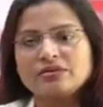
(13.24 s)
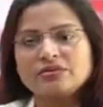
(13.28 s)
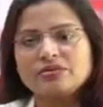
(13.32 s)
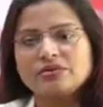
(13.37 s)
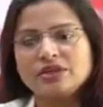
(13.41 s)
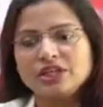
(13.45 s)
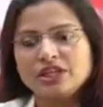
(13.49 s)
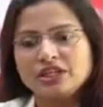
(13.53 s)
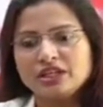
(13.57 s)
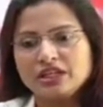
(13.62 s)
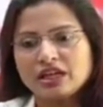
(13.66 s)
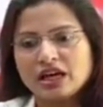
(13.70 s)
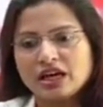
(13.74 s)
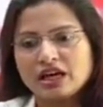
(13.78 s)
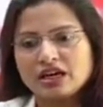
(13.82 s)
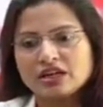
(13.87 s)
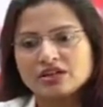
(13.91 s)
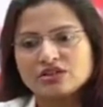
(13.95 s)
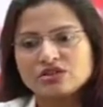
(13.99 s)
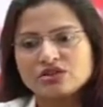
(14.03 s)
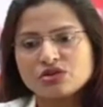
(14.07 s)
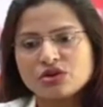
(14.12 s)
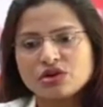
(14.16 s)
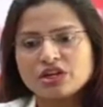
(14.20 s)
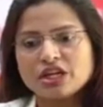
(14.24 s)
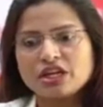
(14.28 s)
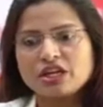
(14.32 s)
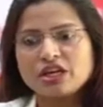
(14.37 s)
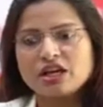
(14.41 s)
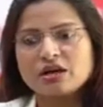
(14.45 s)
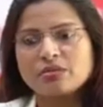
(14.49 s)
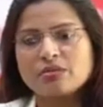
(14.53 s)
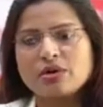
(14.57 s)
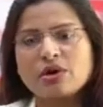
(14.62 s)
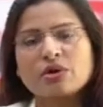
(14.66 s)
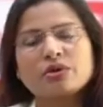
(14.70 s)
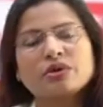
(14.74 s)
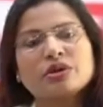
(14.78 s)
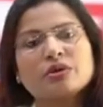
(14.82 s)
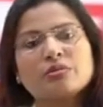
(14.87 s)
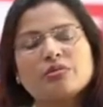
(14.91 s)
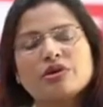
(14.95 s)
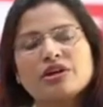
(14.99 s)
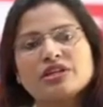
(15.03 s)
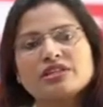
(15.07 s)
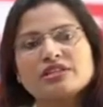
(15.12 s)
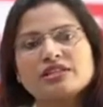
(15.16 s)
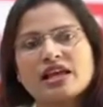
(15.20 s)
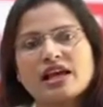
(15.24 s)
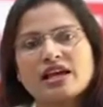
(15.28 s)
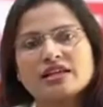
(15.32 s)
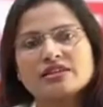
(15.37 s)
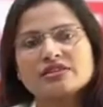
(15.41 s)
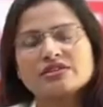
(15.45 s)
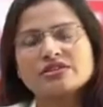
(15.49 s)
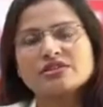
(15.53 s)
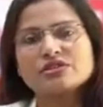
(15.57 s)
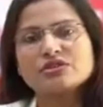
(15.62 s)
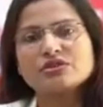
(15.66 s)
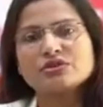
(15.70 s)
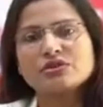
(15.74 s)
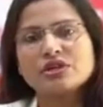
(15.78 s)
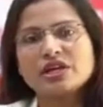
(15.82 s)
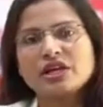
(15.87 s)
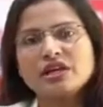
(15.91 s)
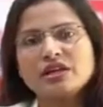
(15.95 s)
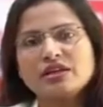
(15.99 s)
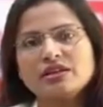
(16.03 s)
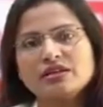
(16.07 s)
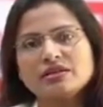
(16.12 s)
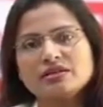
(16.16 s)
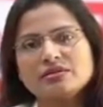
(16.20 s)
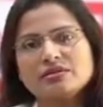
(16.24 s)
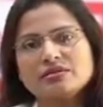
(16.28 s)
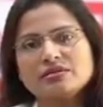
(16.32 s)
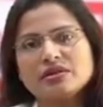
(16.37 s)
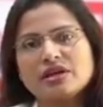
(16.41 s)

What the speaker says: We are talking about the breast cancer today.